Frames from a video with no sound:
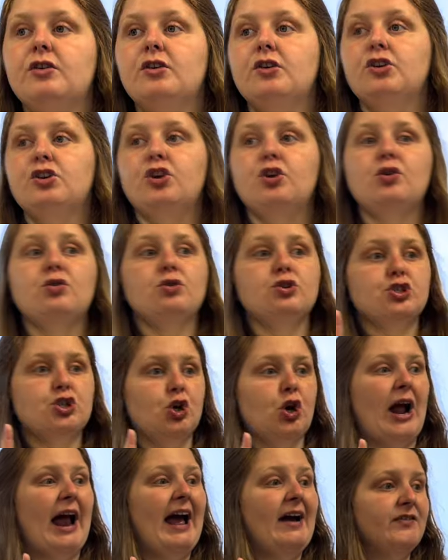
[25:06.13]
You use
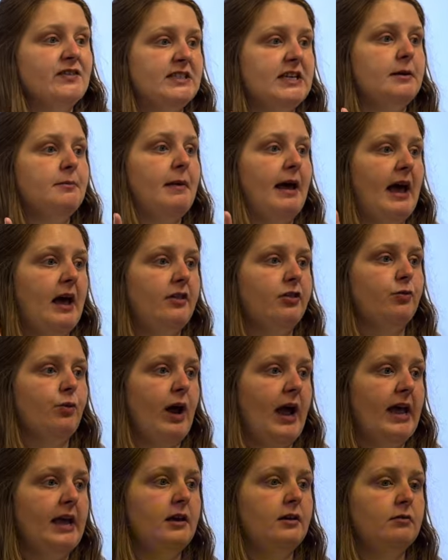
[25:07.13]
graphs in math,
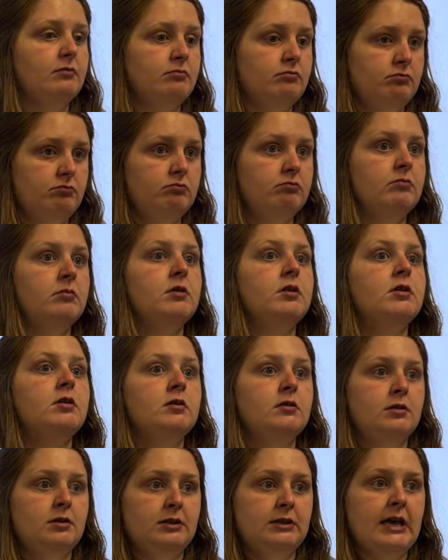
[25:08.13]
right?
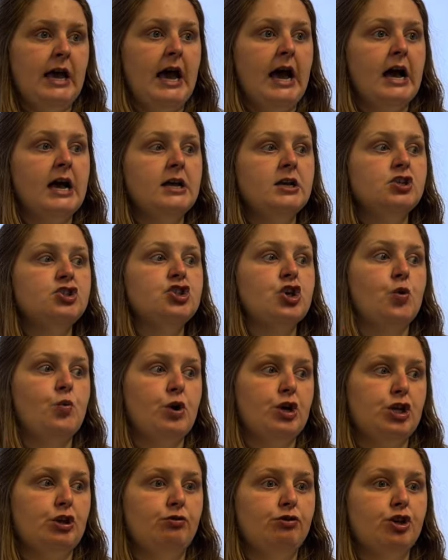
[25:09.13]
Yeah? So what
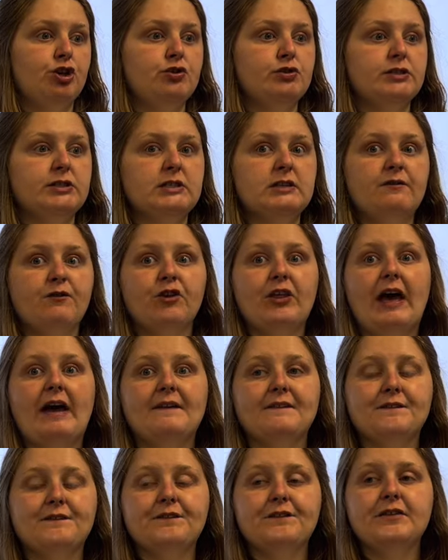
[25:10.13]
do you use for that
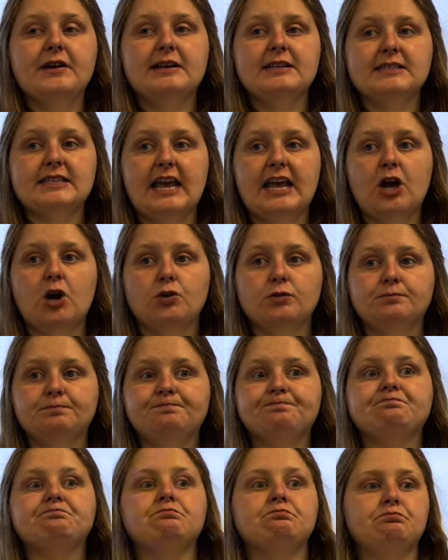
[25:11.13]
sound?
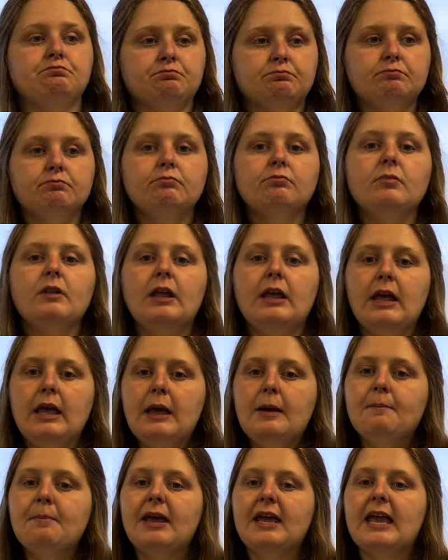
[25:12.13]

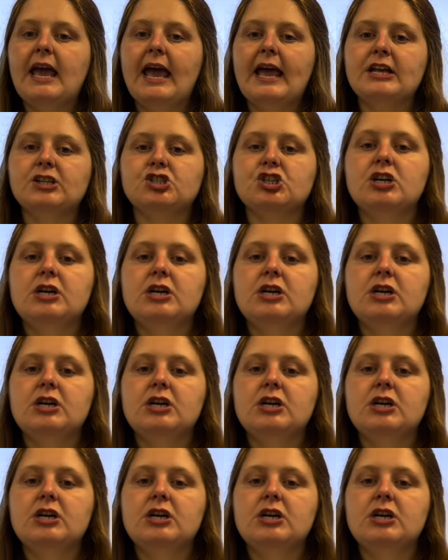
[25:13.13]
PH.